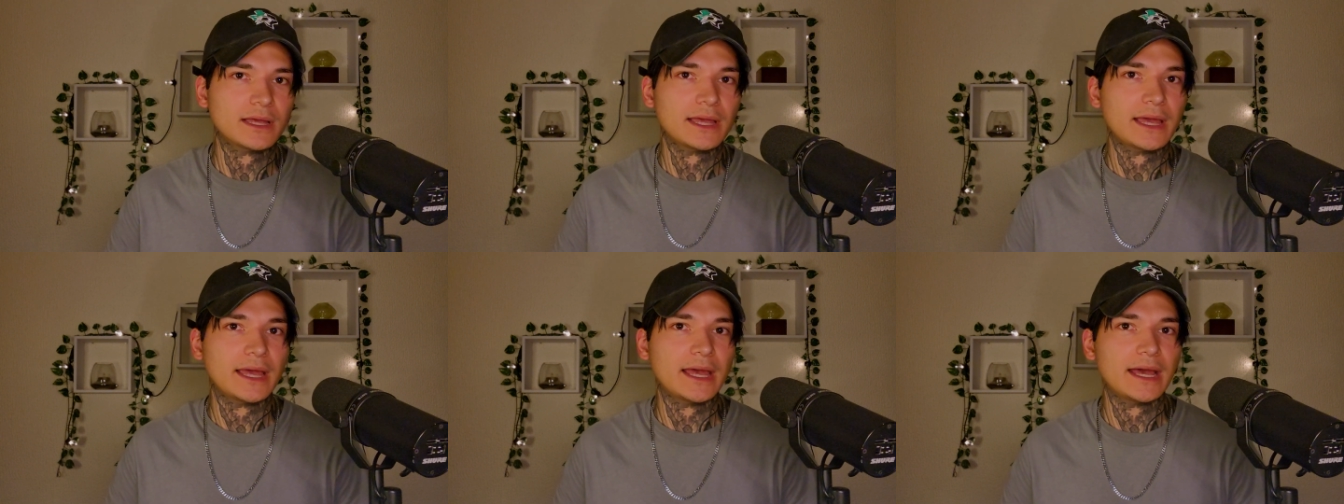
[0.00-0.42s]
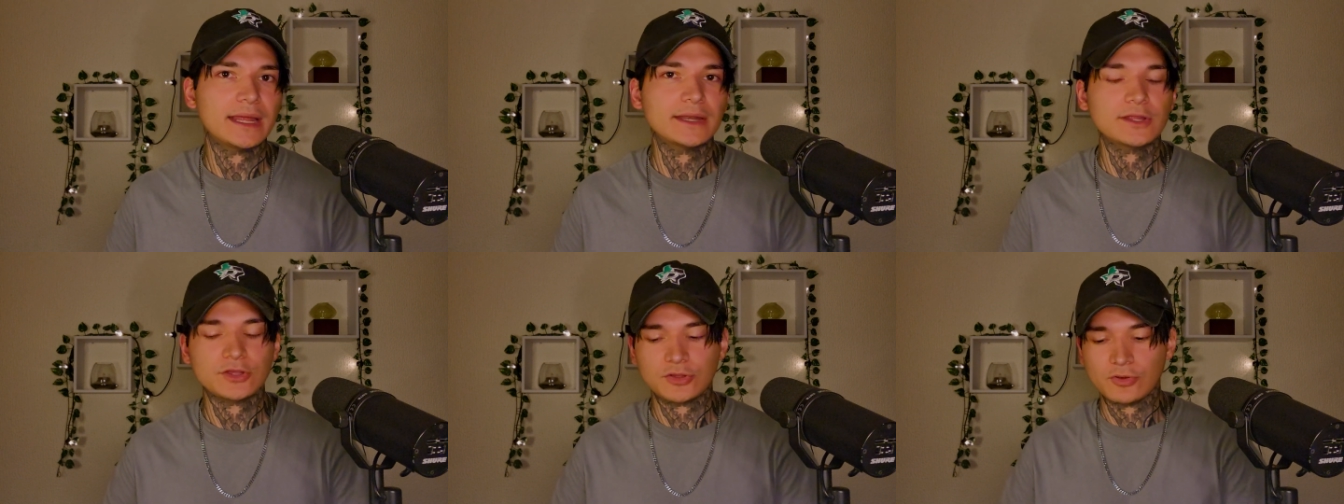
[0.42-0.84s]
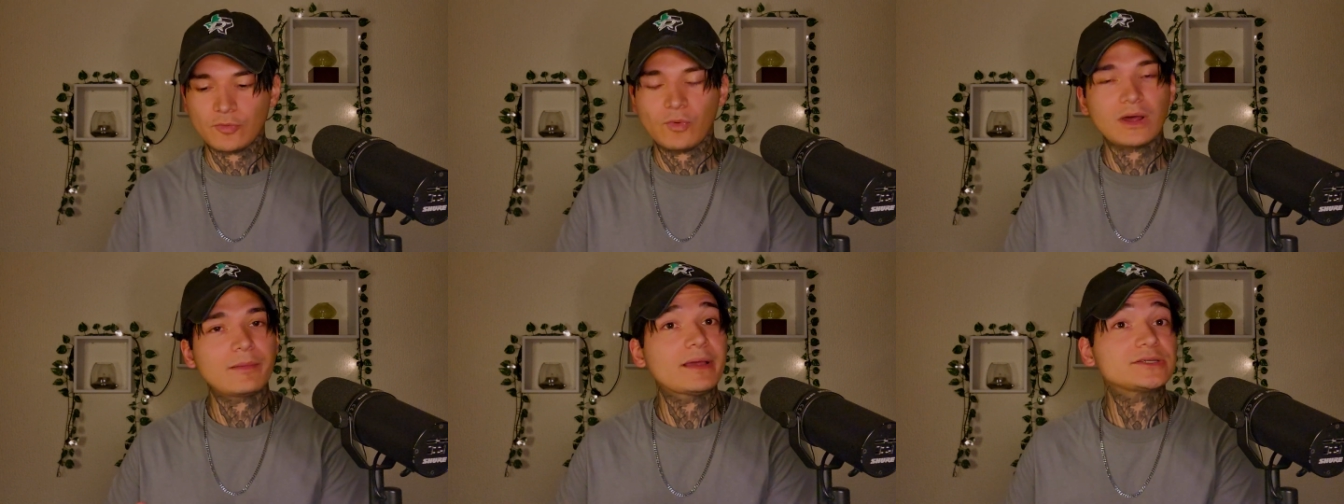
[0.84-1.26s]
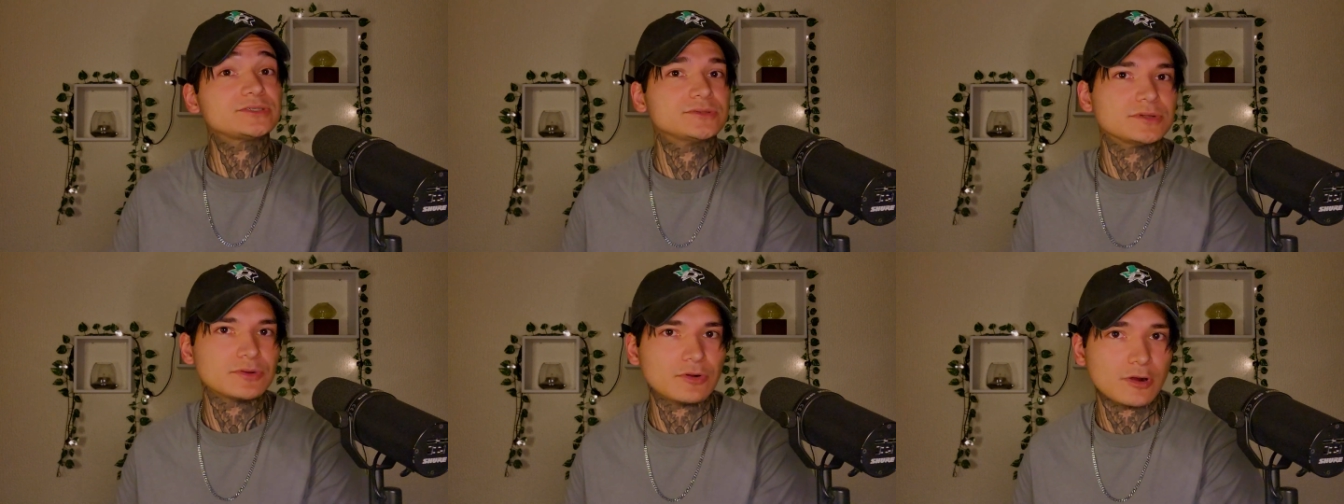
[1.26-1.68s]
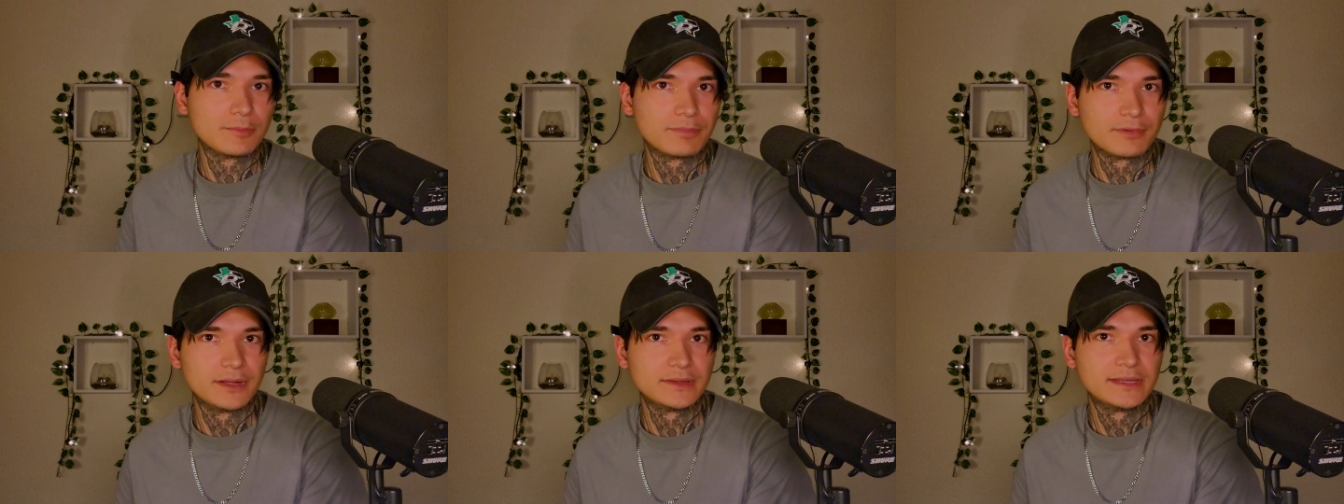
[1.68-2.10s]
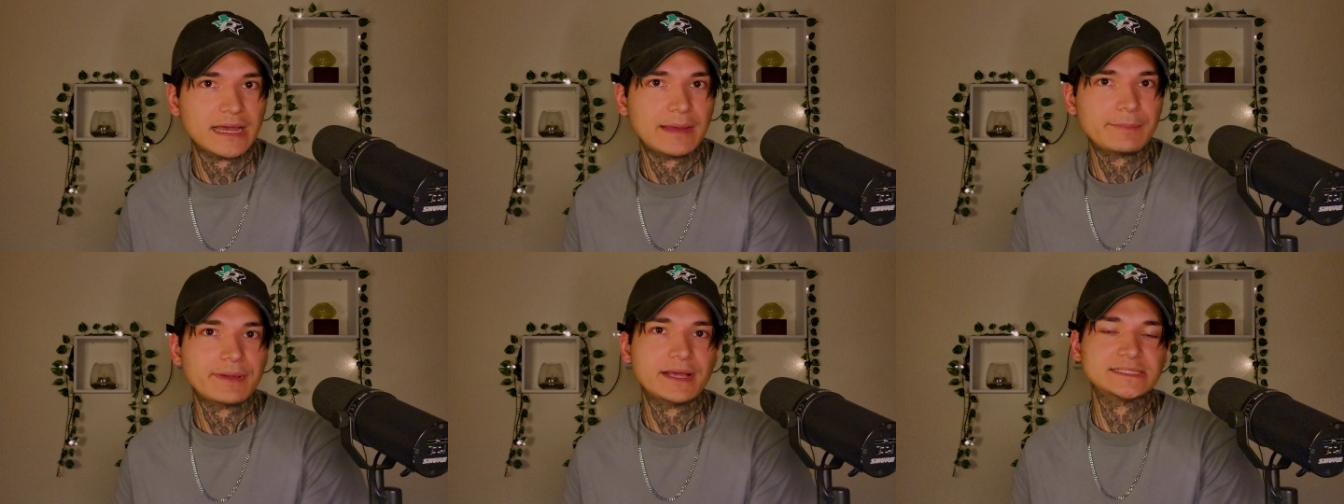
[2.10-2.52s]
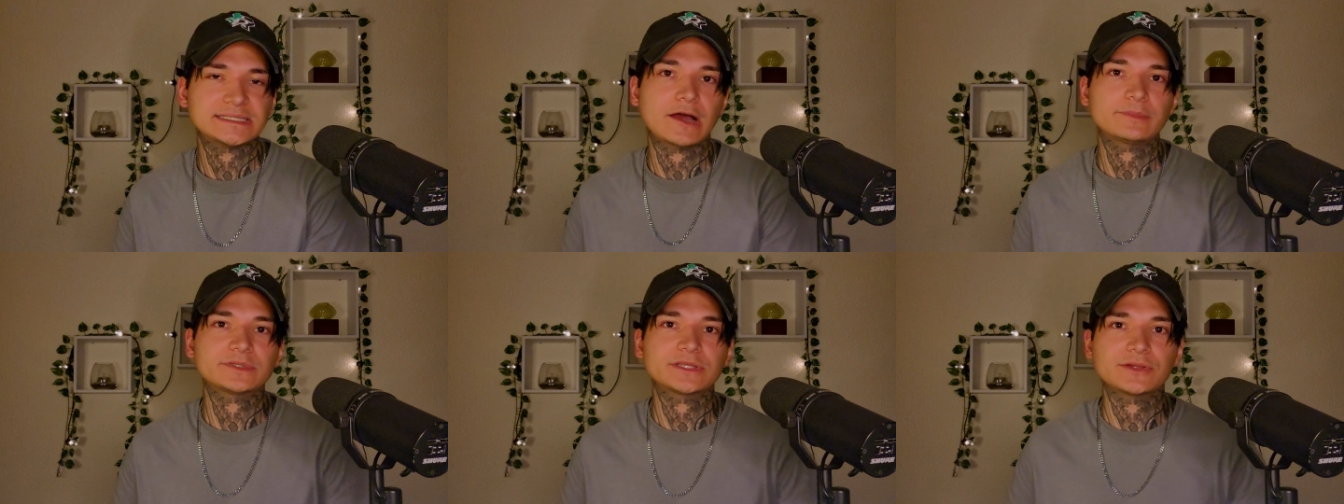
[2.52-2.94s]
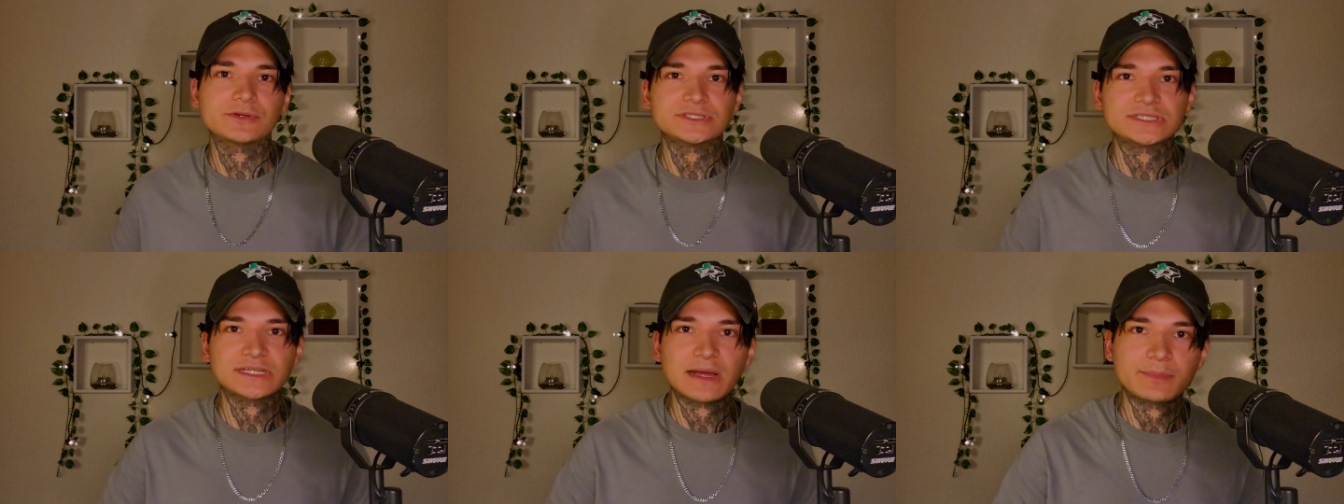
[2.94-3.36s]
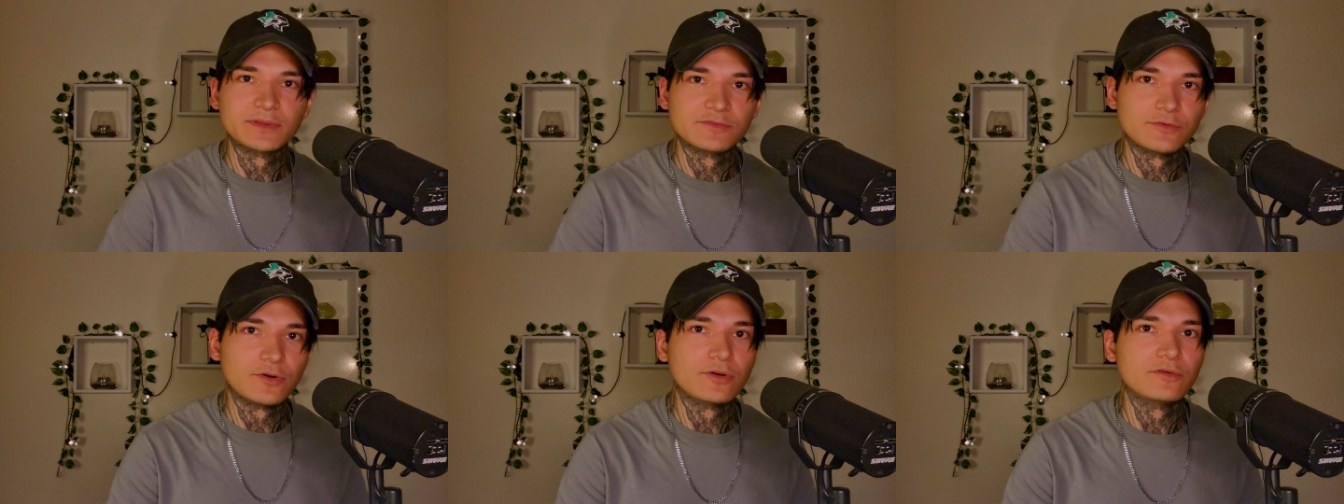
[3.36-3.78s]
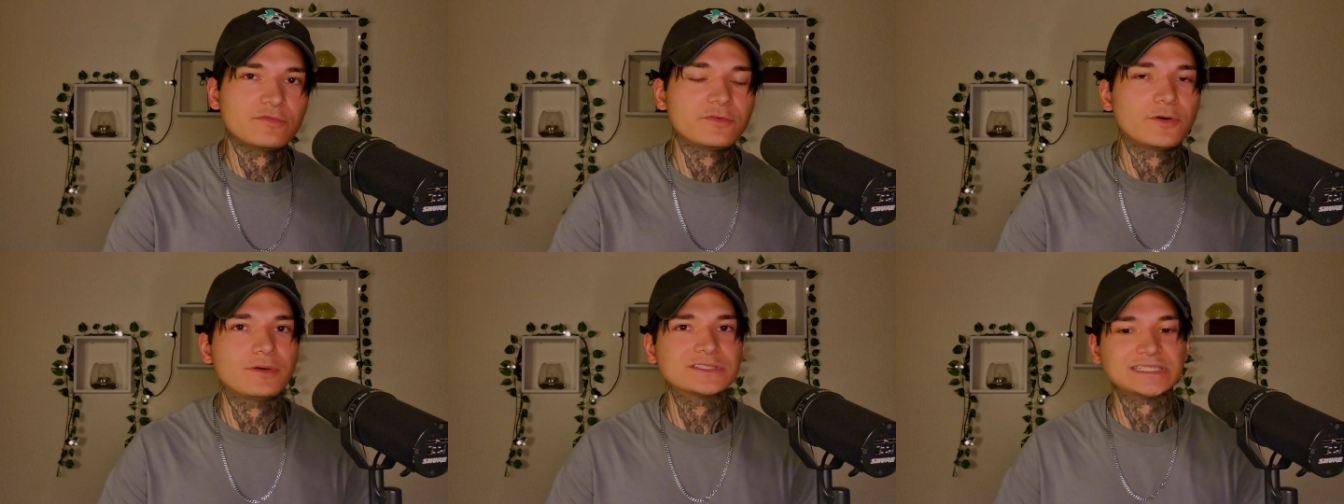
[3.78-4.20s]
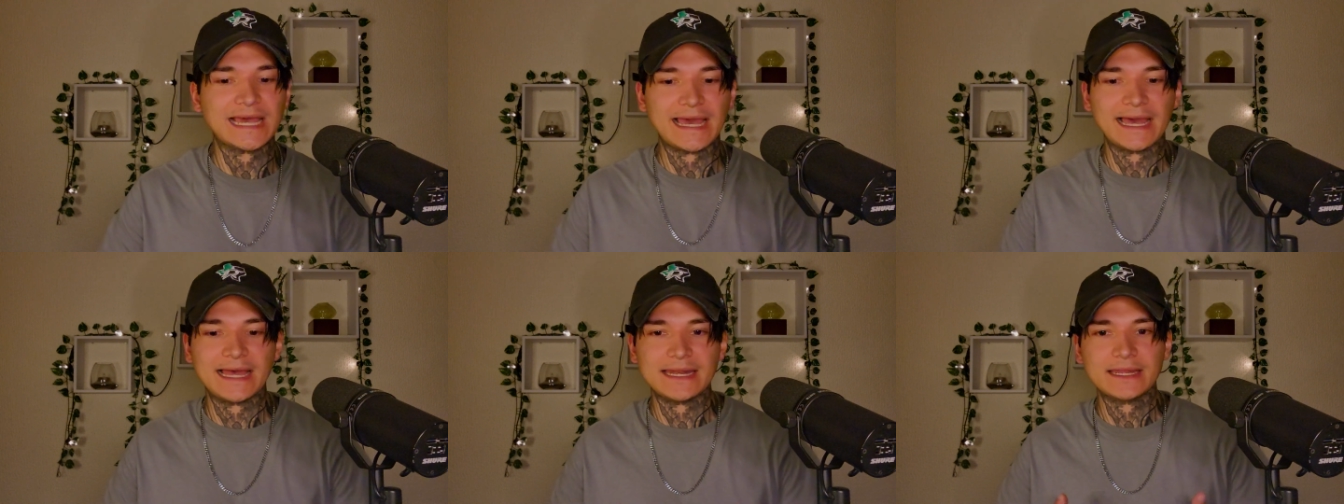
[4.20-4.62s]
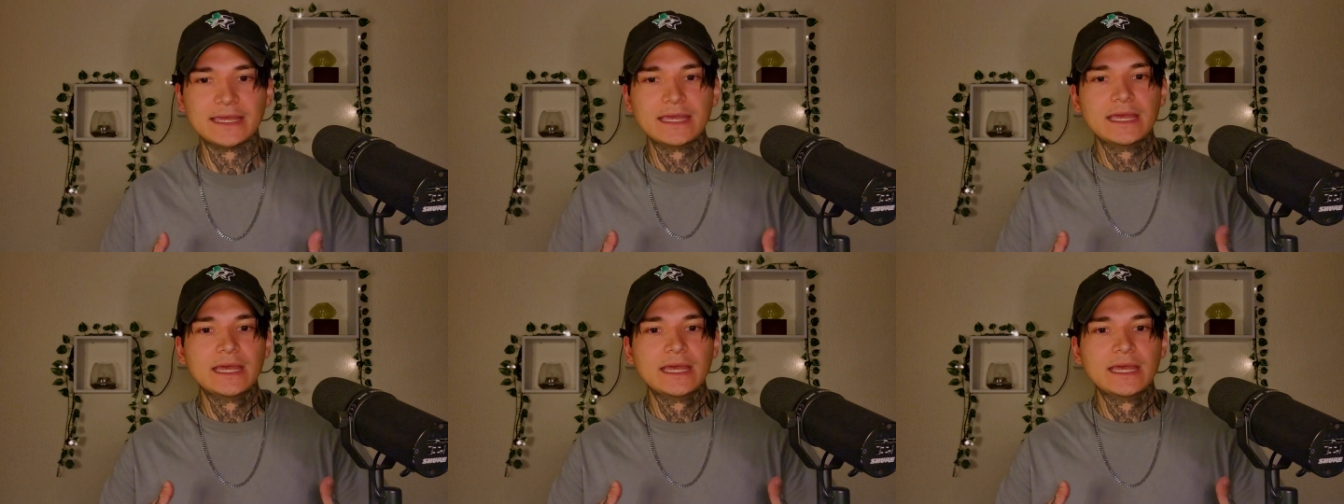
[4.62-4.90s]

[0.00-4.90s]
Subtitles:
And you want to make sure you incorporate that because it helps loosen up the vocal folds and